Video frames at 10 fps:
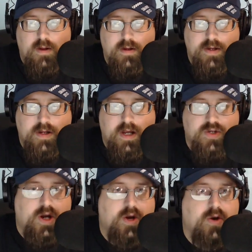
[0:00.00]
Yesterday
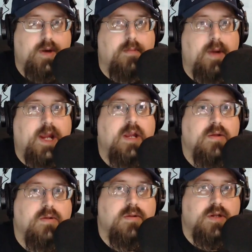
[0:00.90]
I heard about a
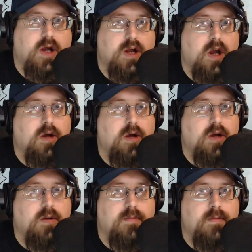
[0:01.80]
Mike.com
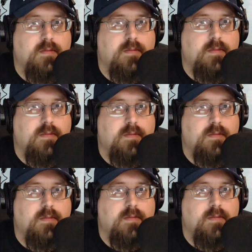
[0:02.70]
reporter